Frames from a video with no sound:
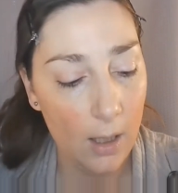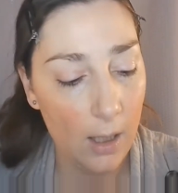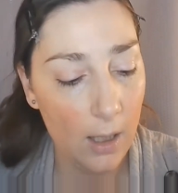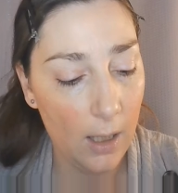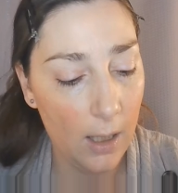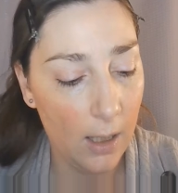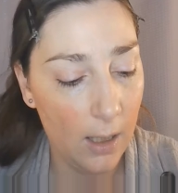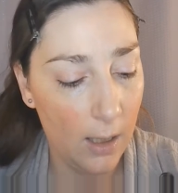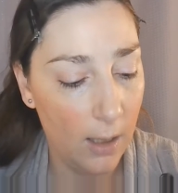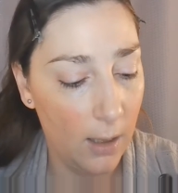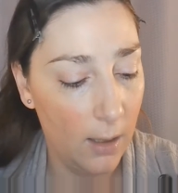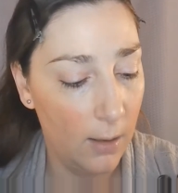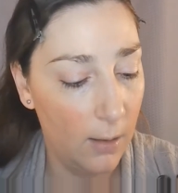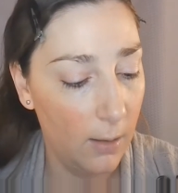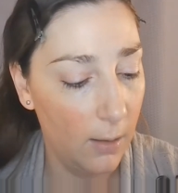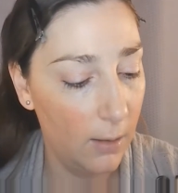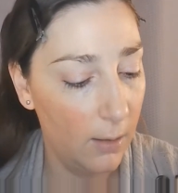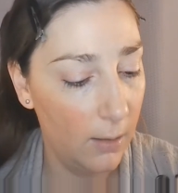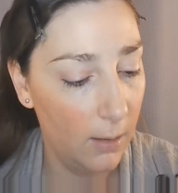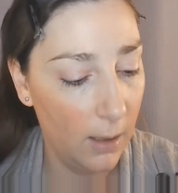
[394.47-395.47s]
And
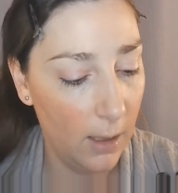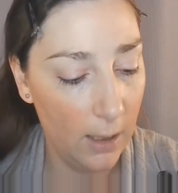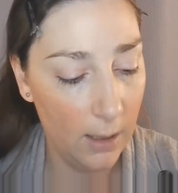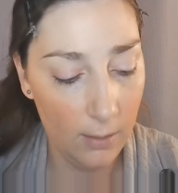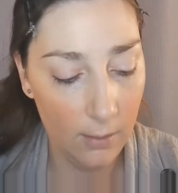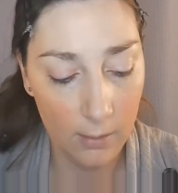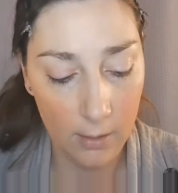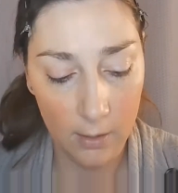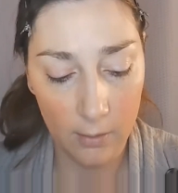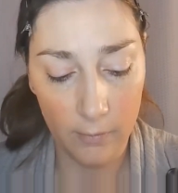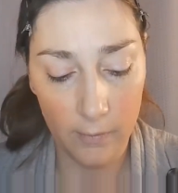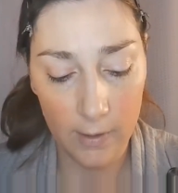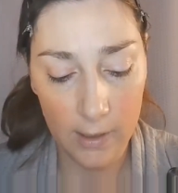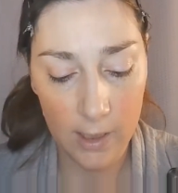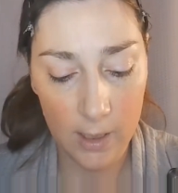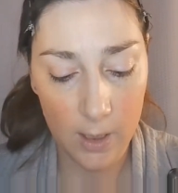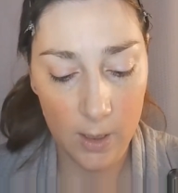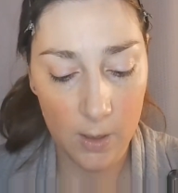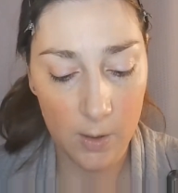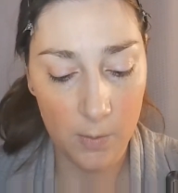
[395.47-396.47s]
I don't know,
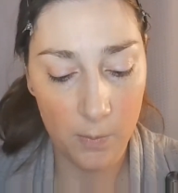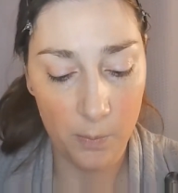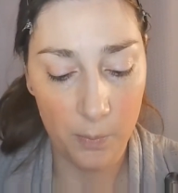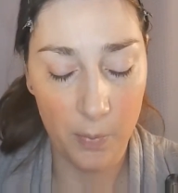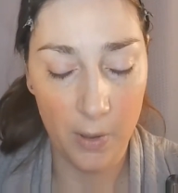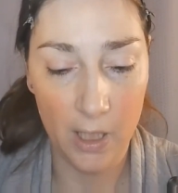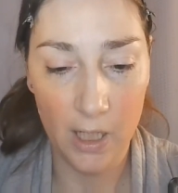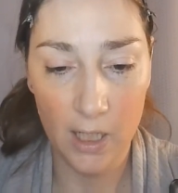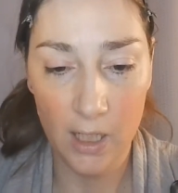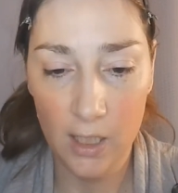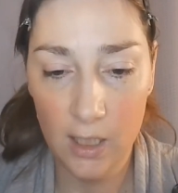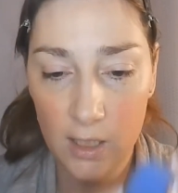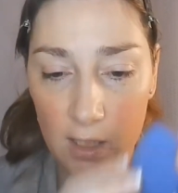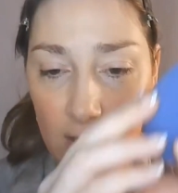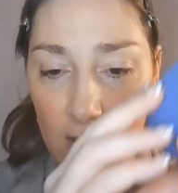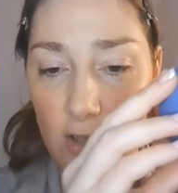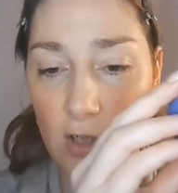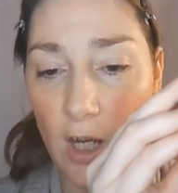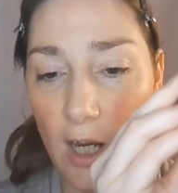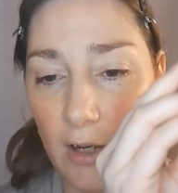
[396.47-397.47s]
this
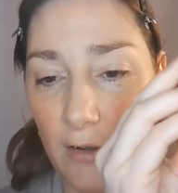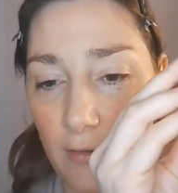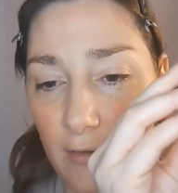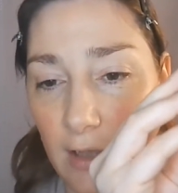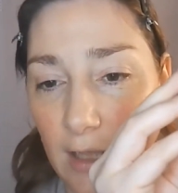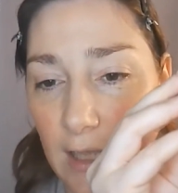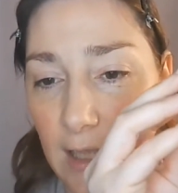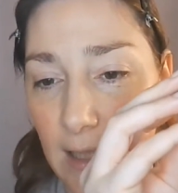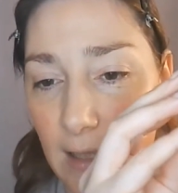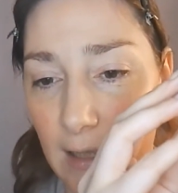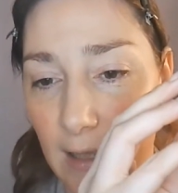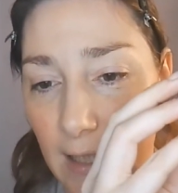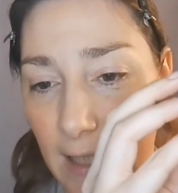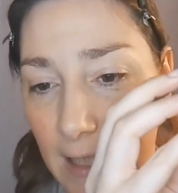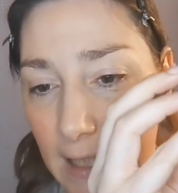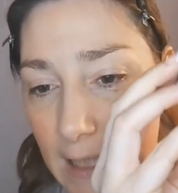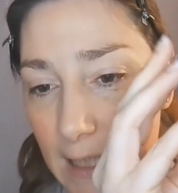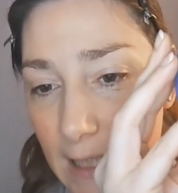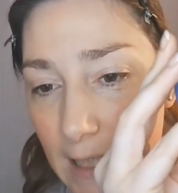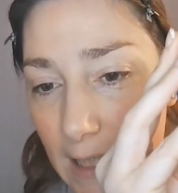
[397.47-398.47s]
sponge, I really
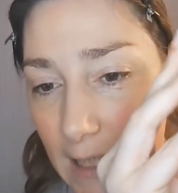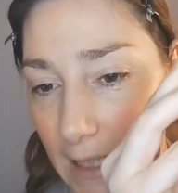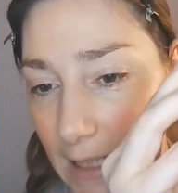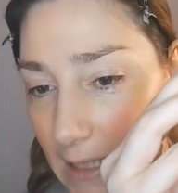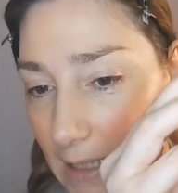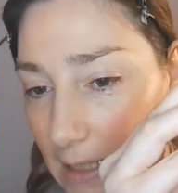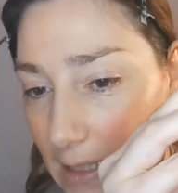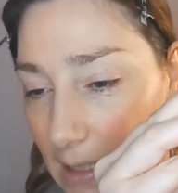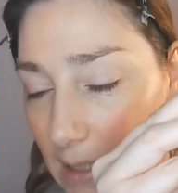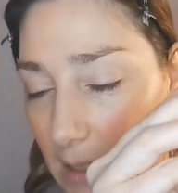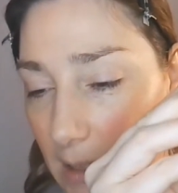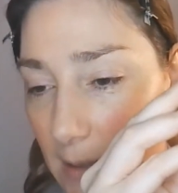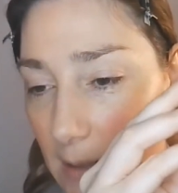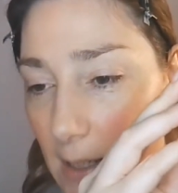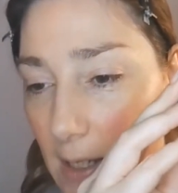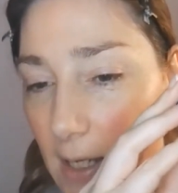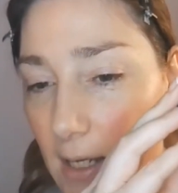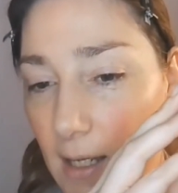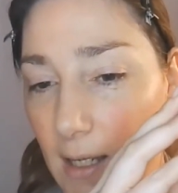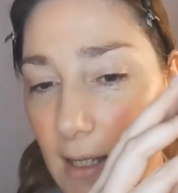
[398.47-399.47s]
like it.
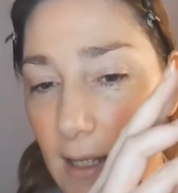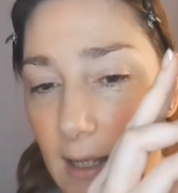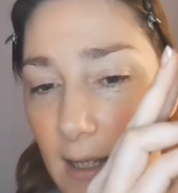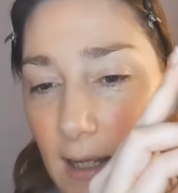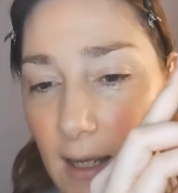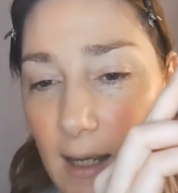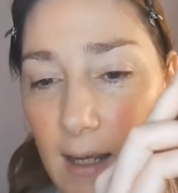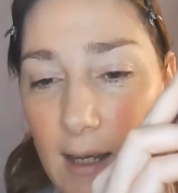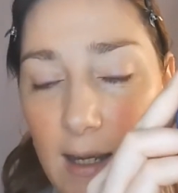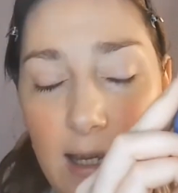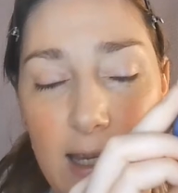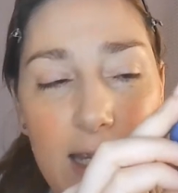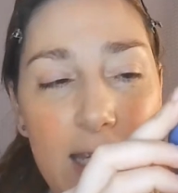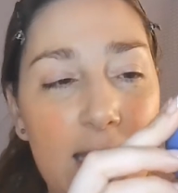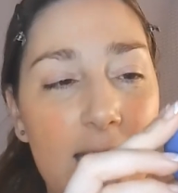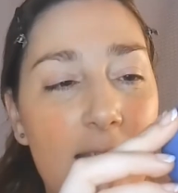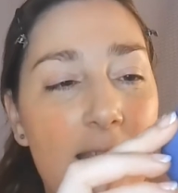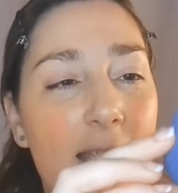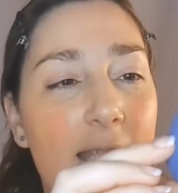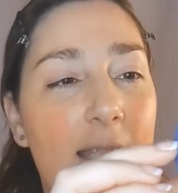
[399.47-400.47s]

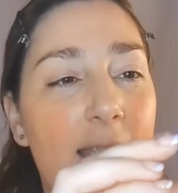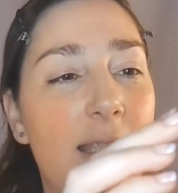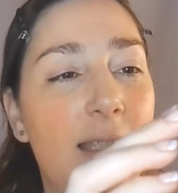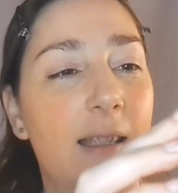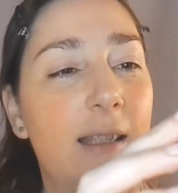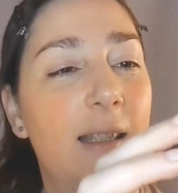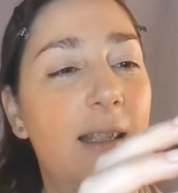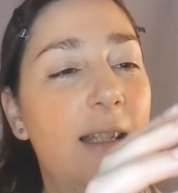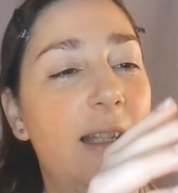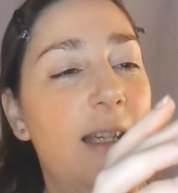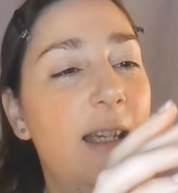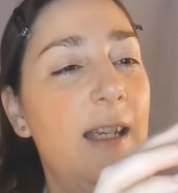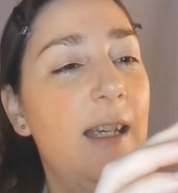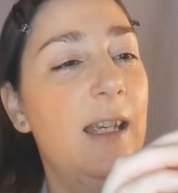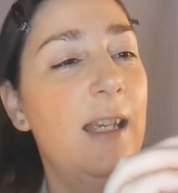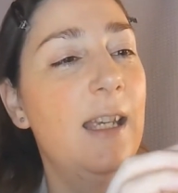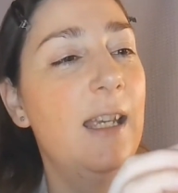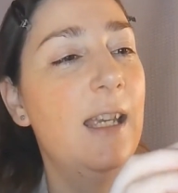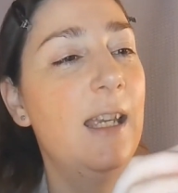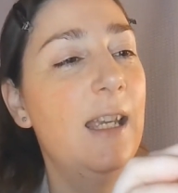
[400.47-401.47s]
It's
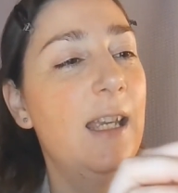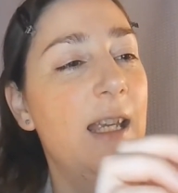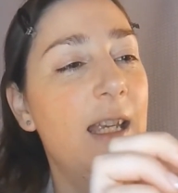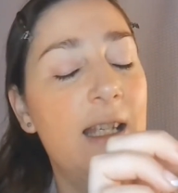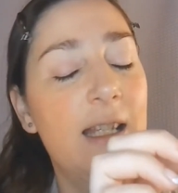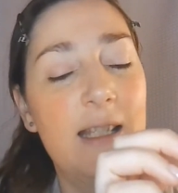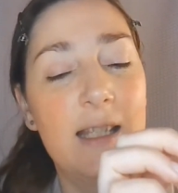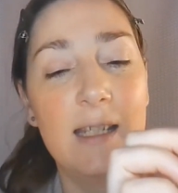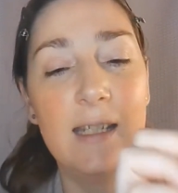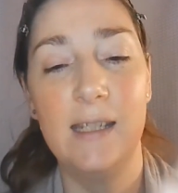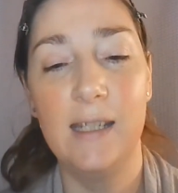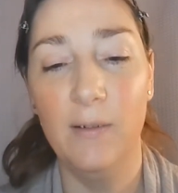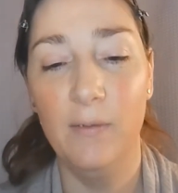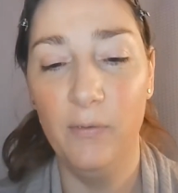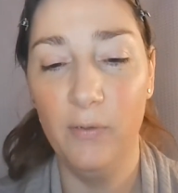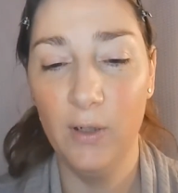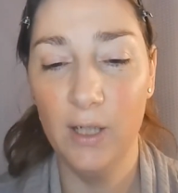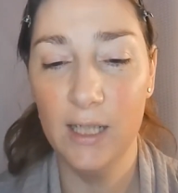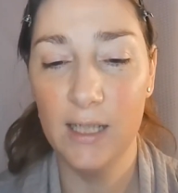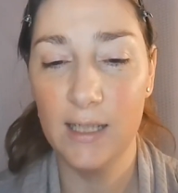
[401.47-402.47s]
a
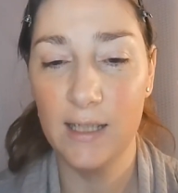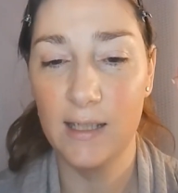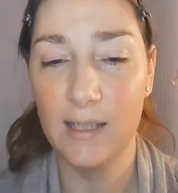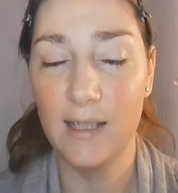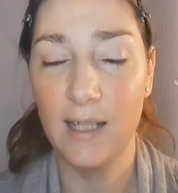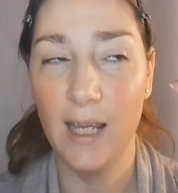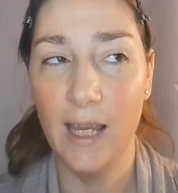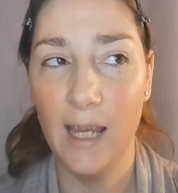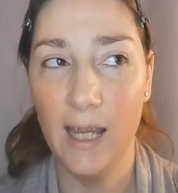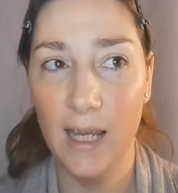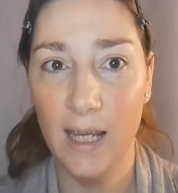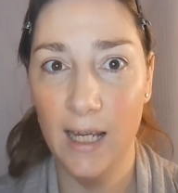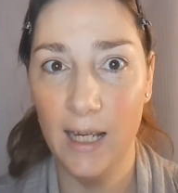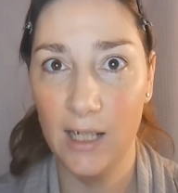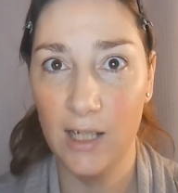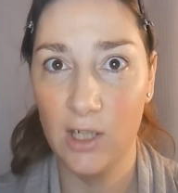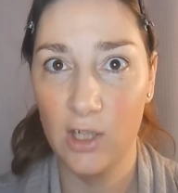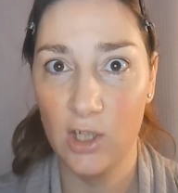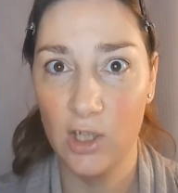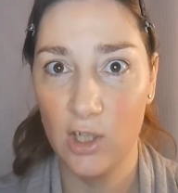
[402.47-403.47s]
different
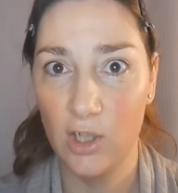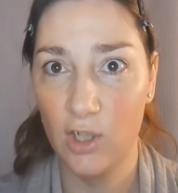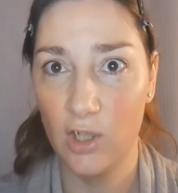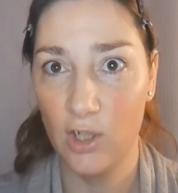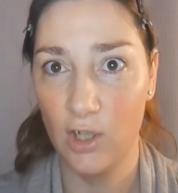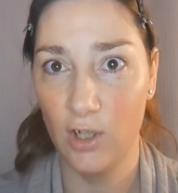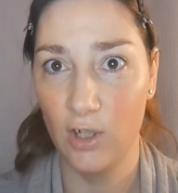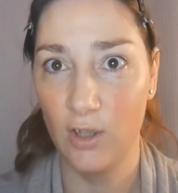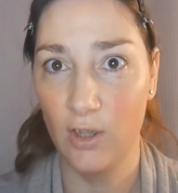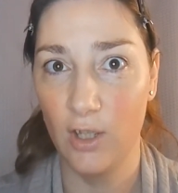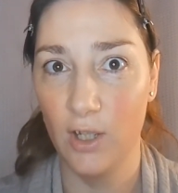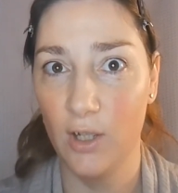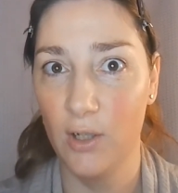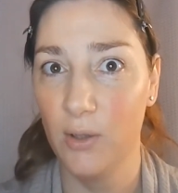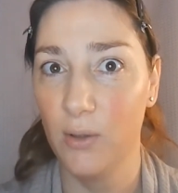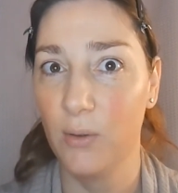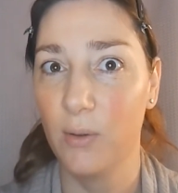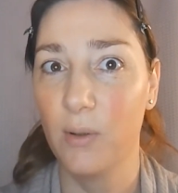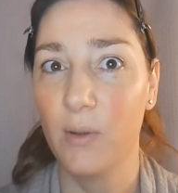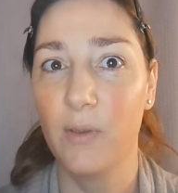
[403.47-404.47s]
texture
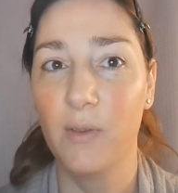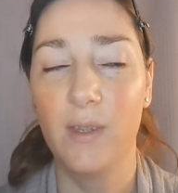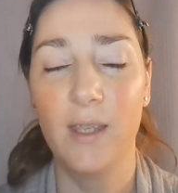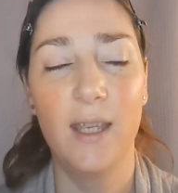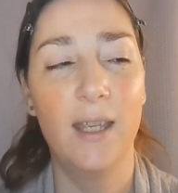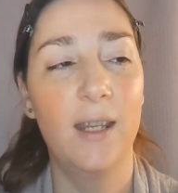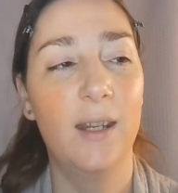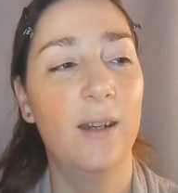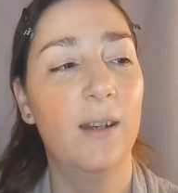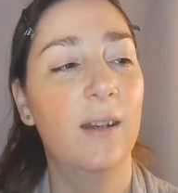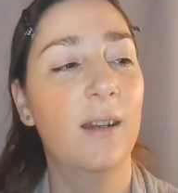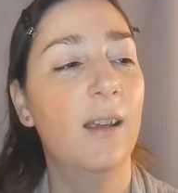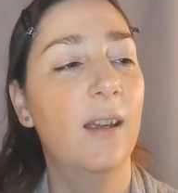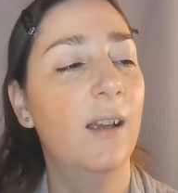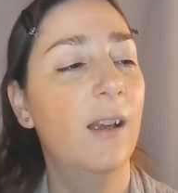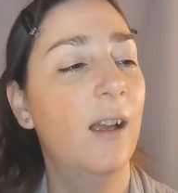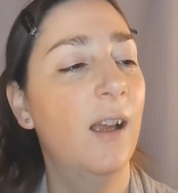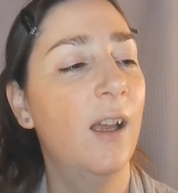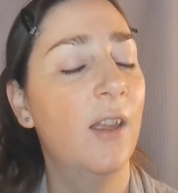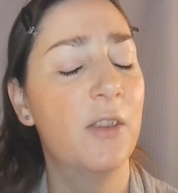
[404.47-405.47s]
though than
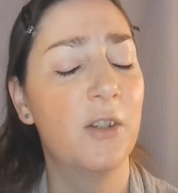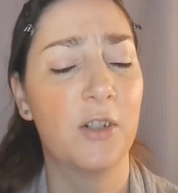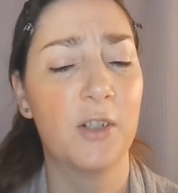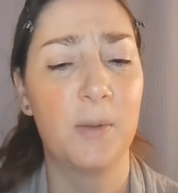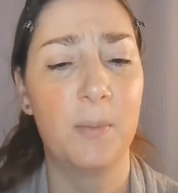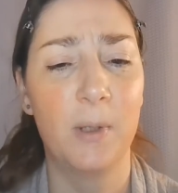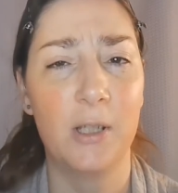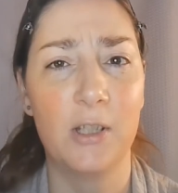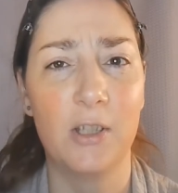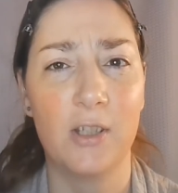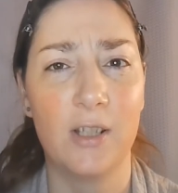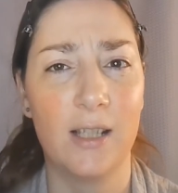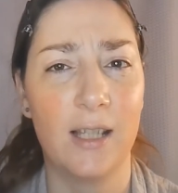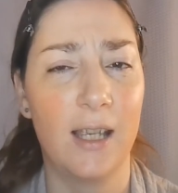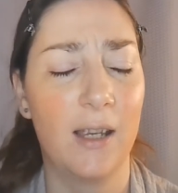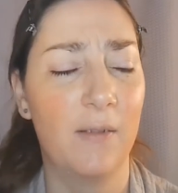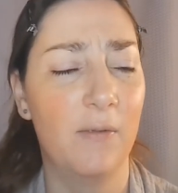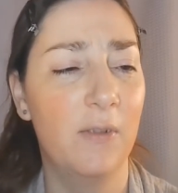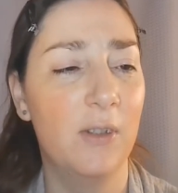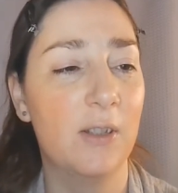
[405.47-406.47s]
other sponges
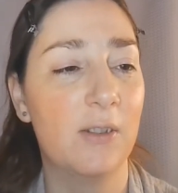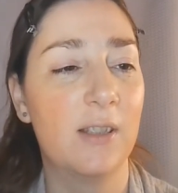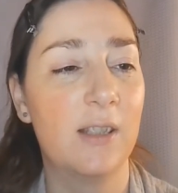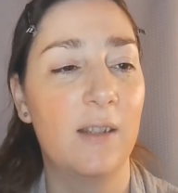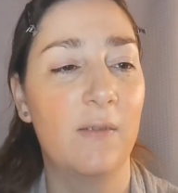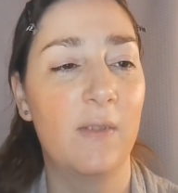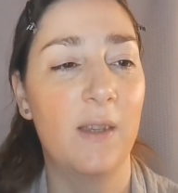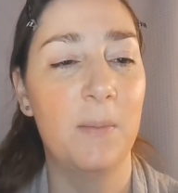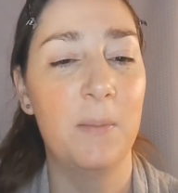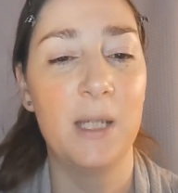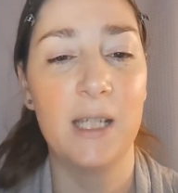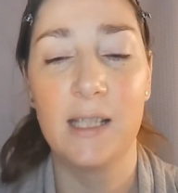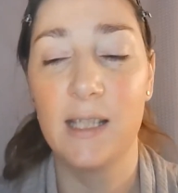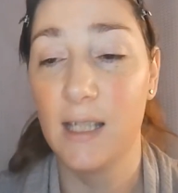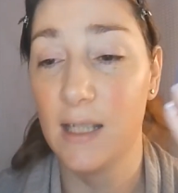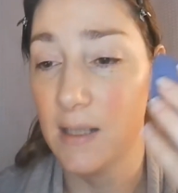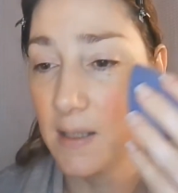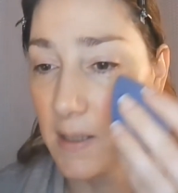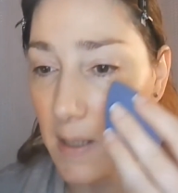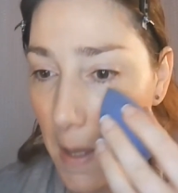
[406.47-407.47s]
I've used, if that makes
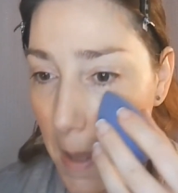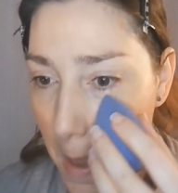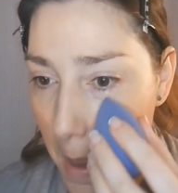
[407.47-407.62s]
sense.